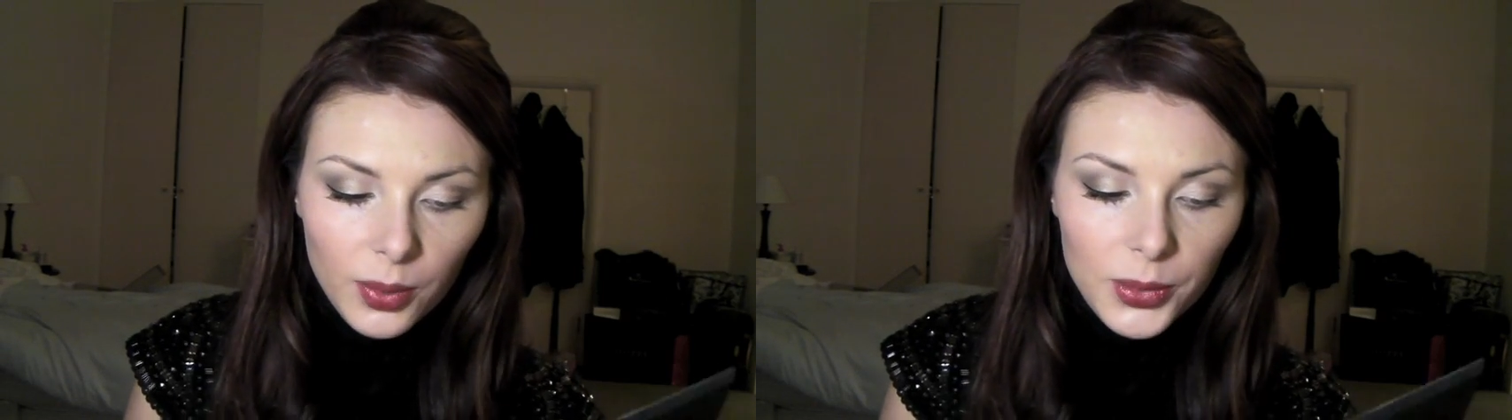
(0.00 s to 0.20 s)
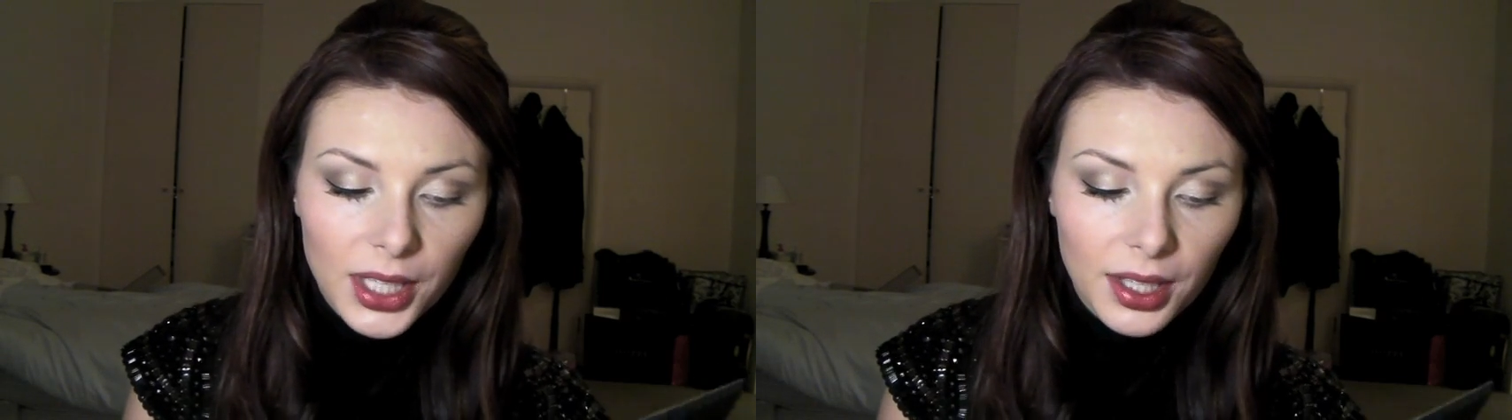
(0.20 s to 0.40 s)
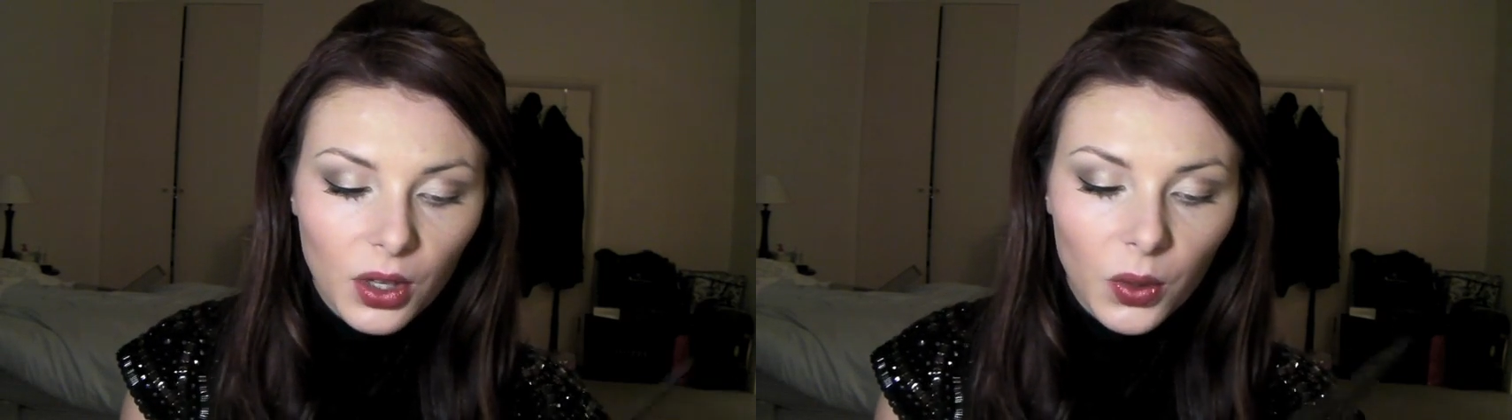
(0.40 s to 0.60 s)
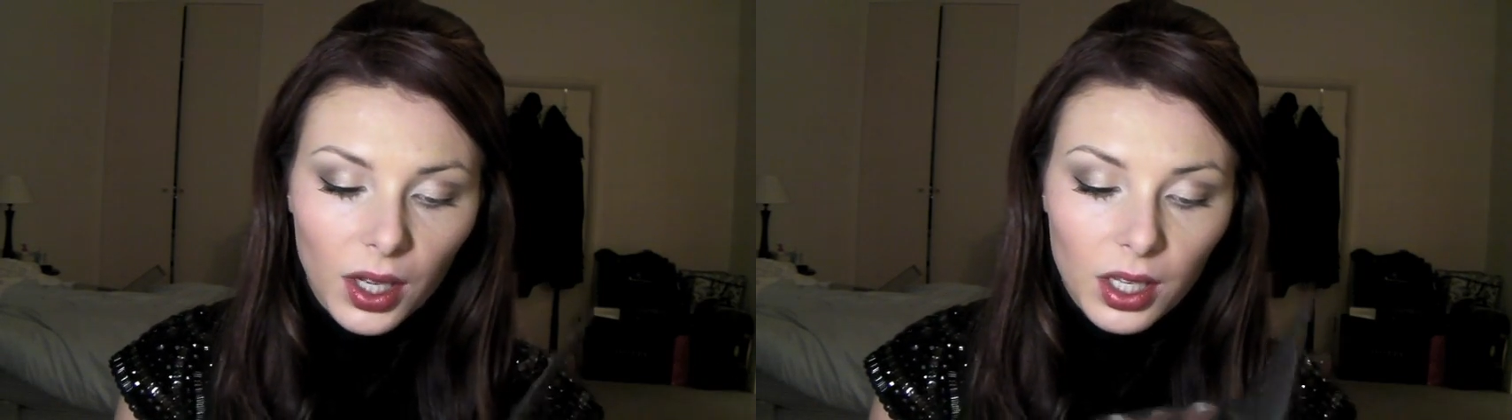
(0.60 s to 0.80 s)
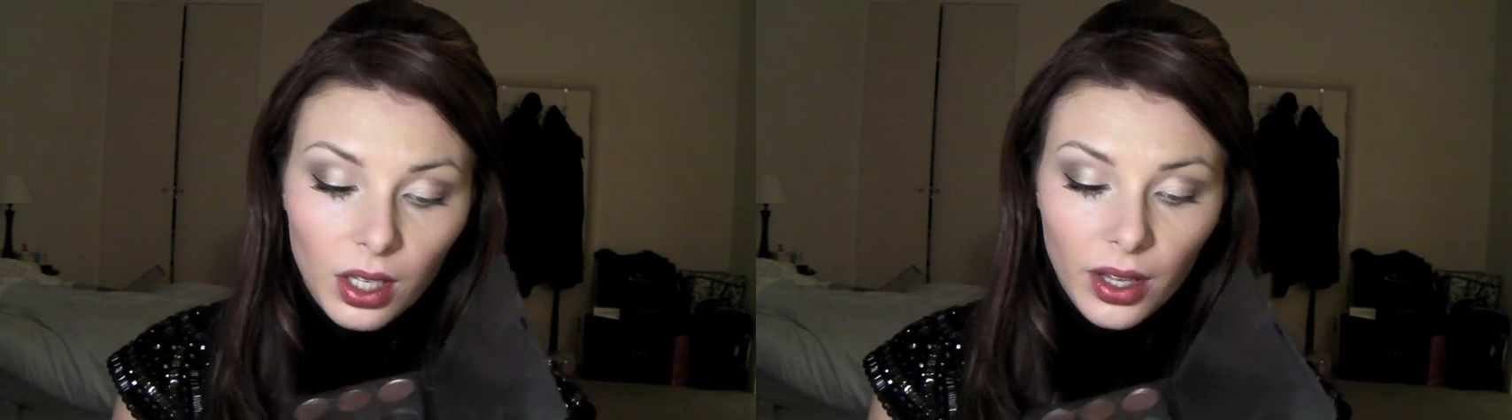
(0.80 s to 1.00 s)
I'm taking
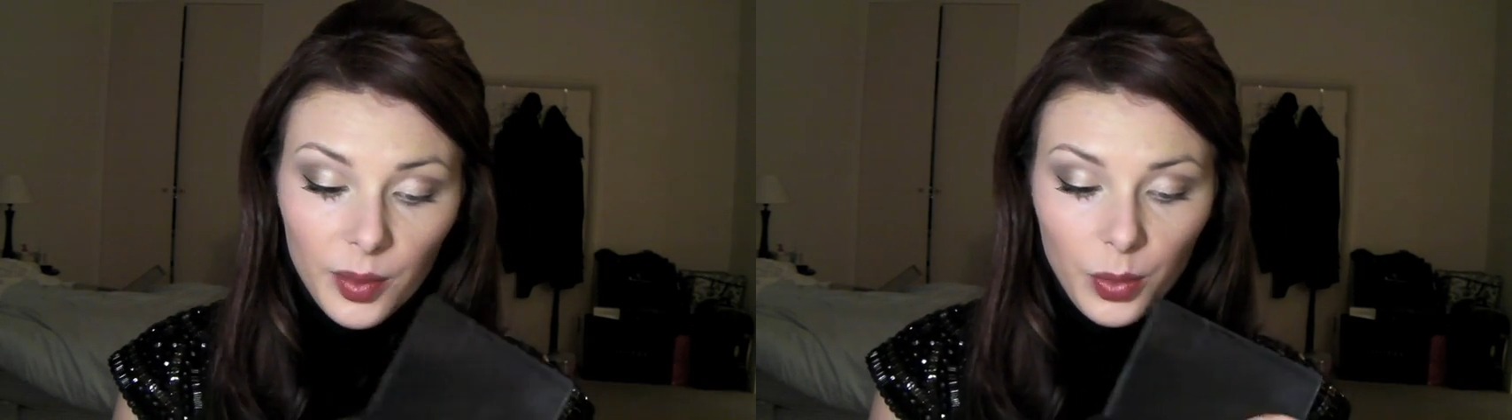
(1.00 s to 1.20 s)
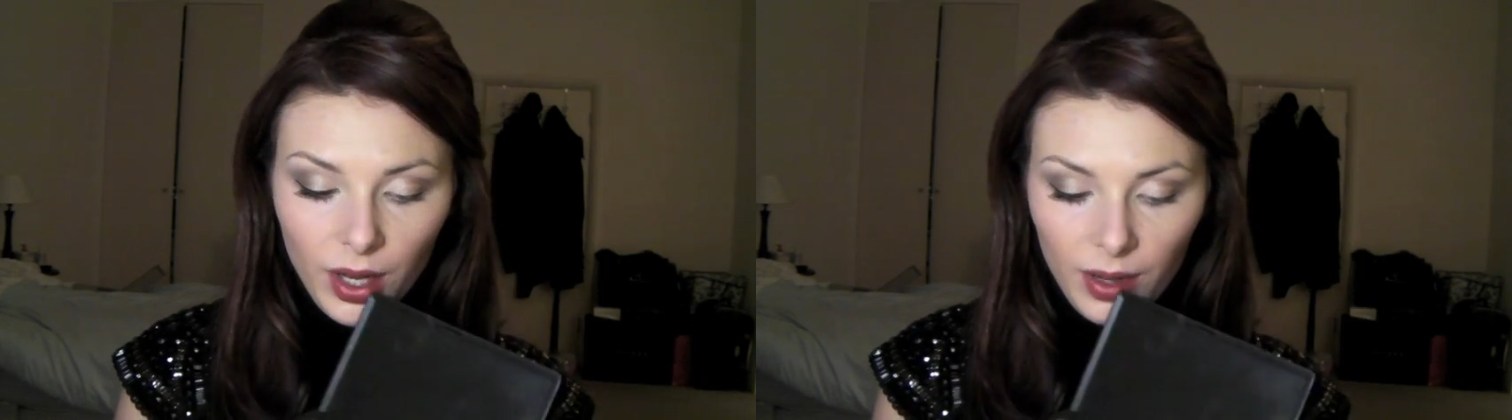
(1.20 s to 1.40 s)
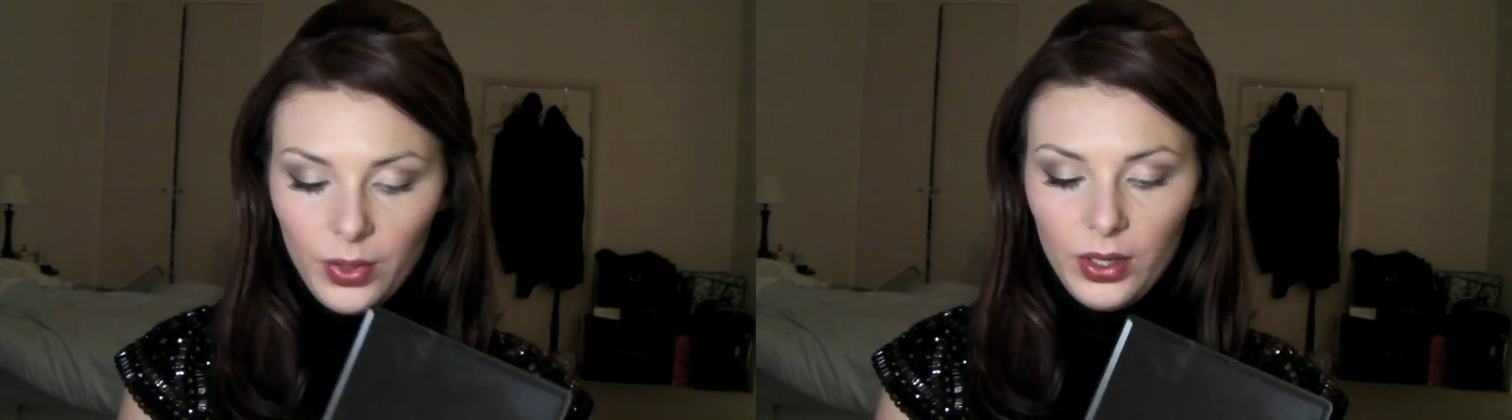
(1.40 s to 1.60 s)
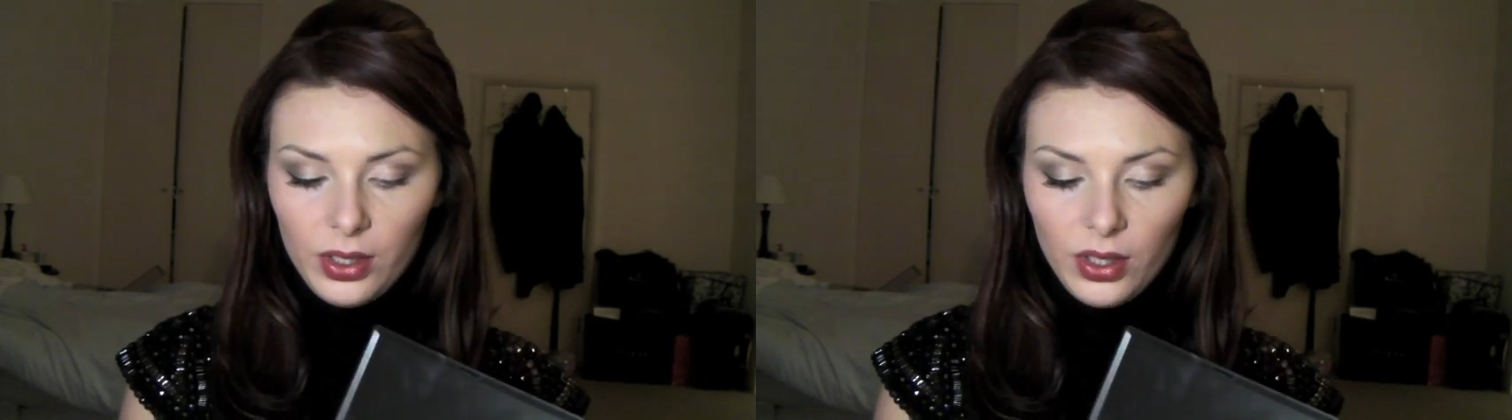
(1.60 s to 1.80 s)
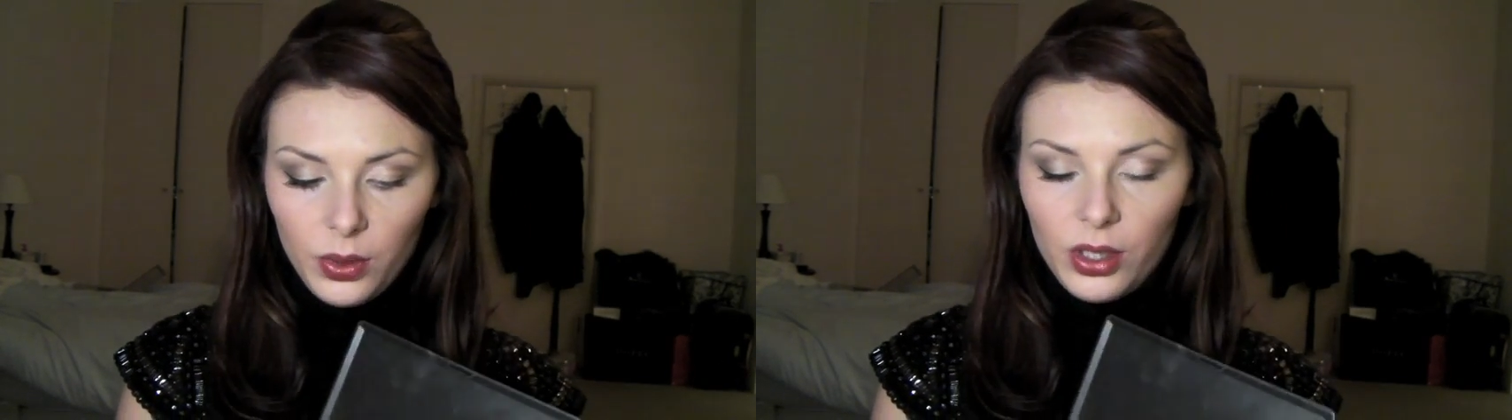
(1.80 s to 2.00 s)
quite a light brown because
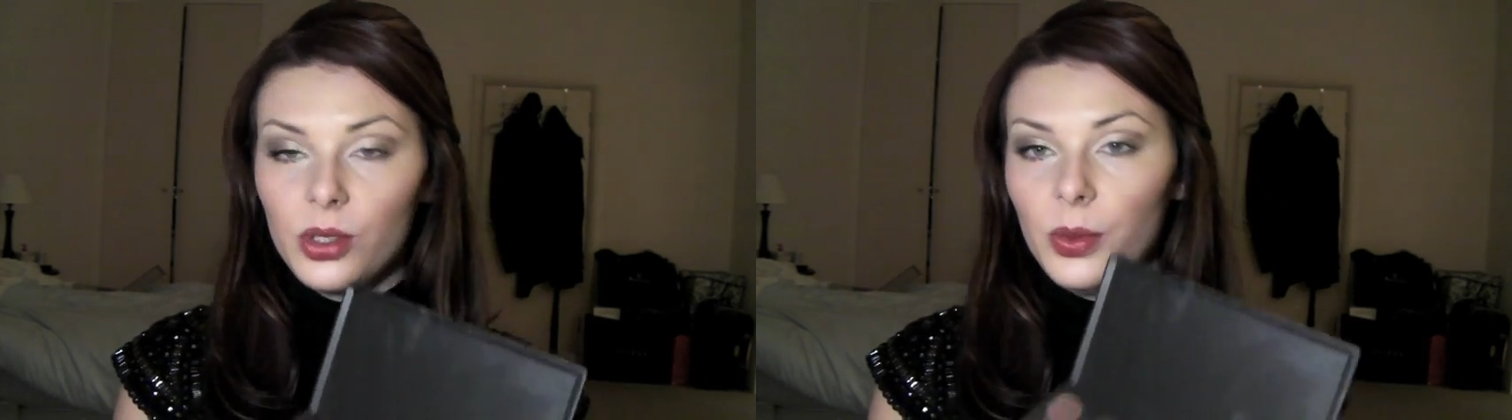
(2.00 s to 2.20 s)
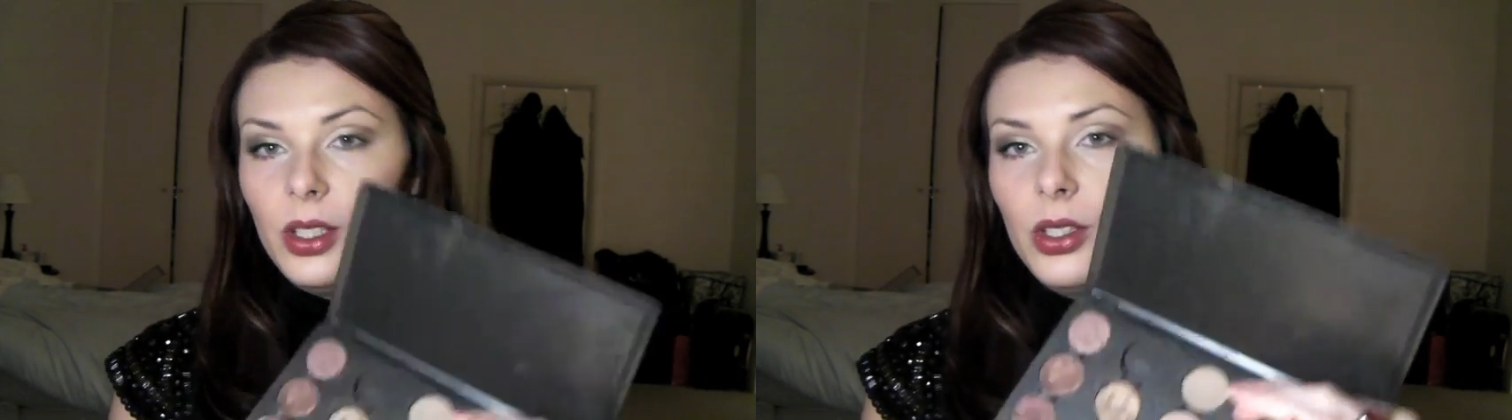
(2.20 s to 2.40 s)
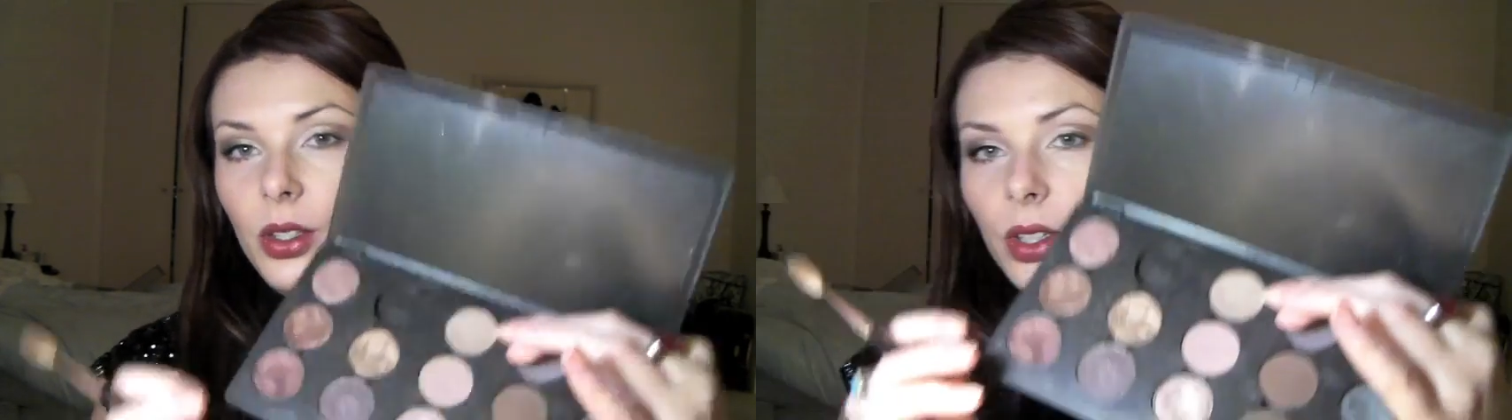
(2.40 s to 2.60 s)
I don't want it to be too